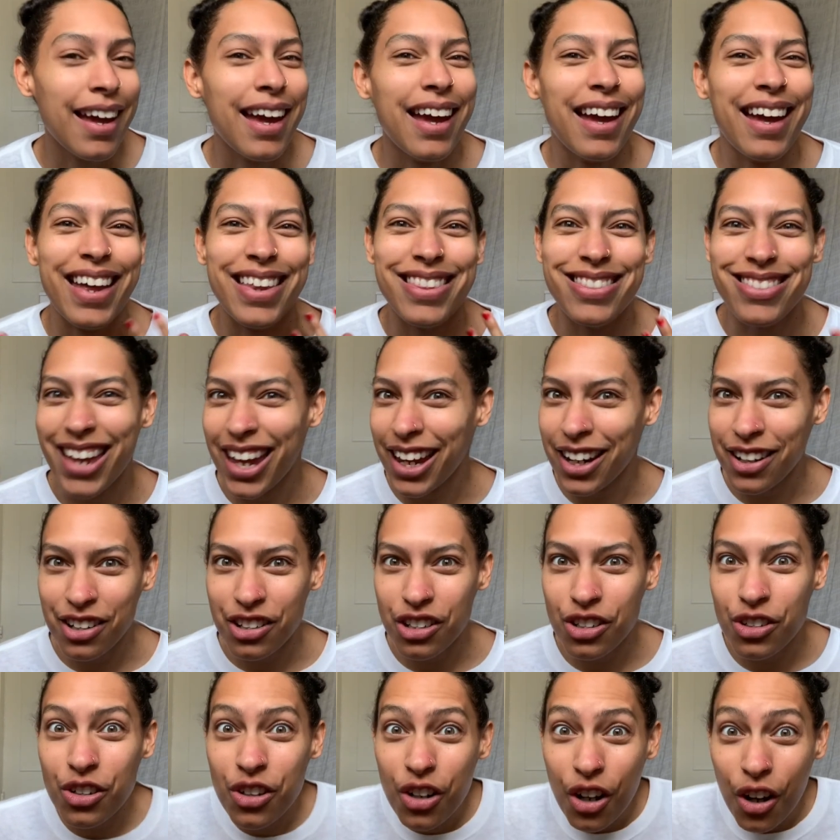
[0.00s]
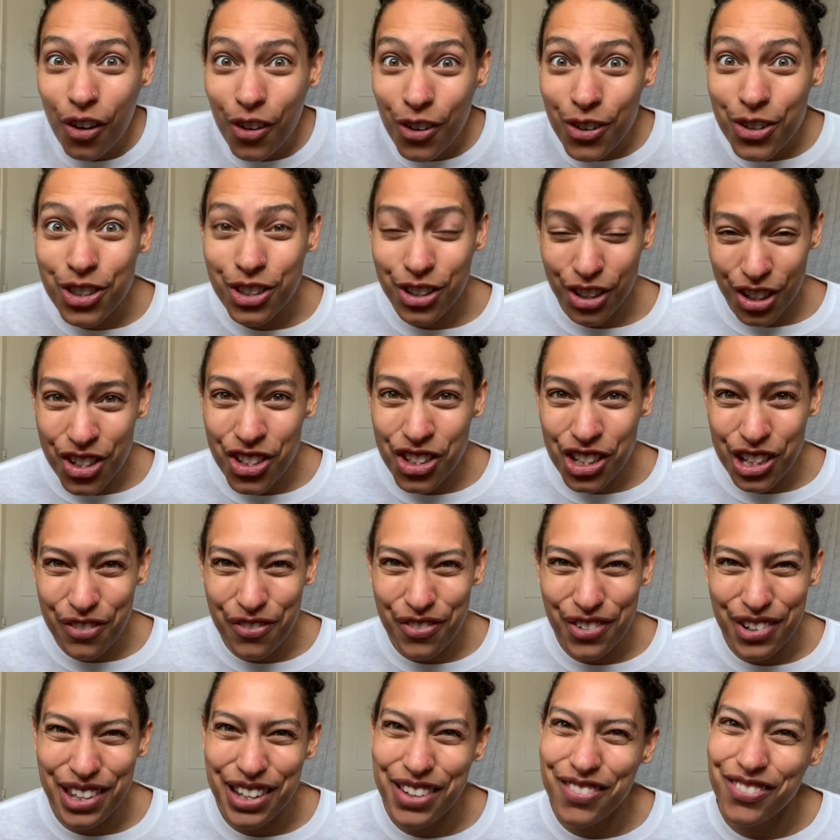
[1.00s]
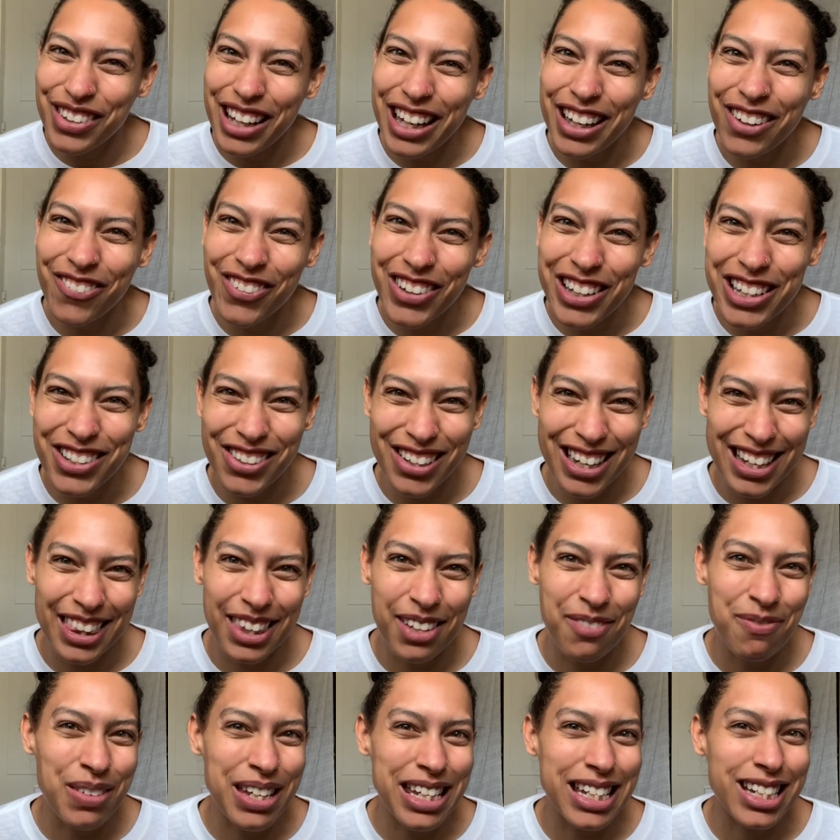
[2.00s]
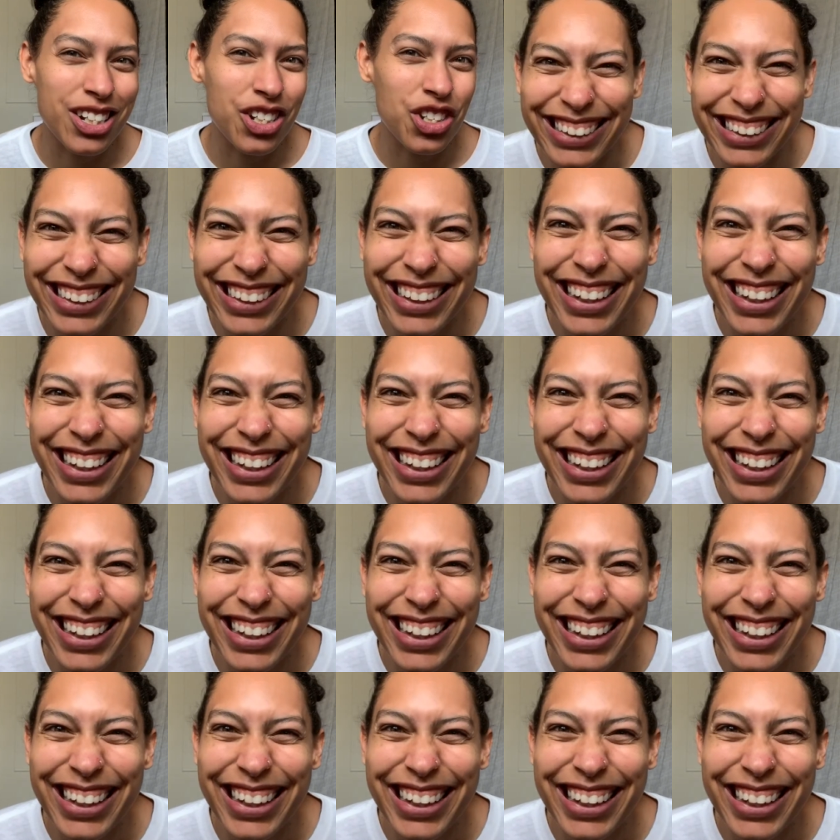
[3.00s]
and then you go searching for them like when you're at the beach.